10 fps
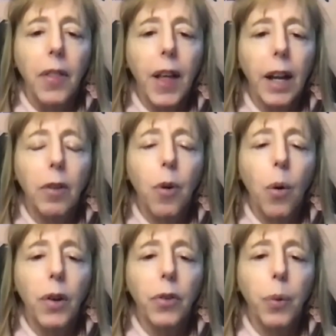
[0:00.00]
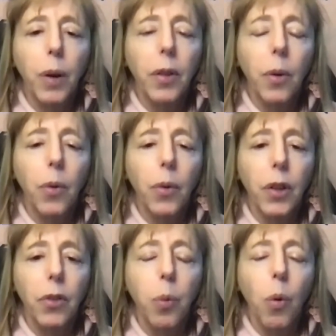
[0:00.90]
that, of course, when
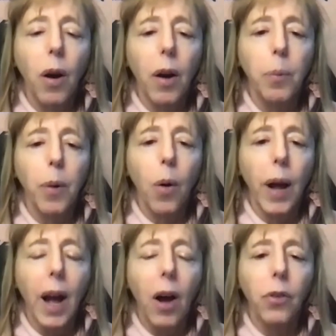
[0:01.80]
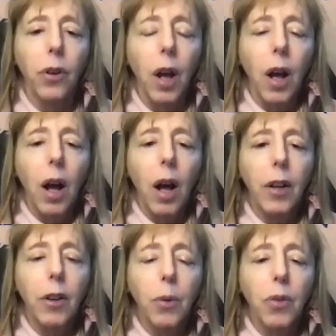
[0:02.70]
this war broke out, you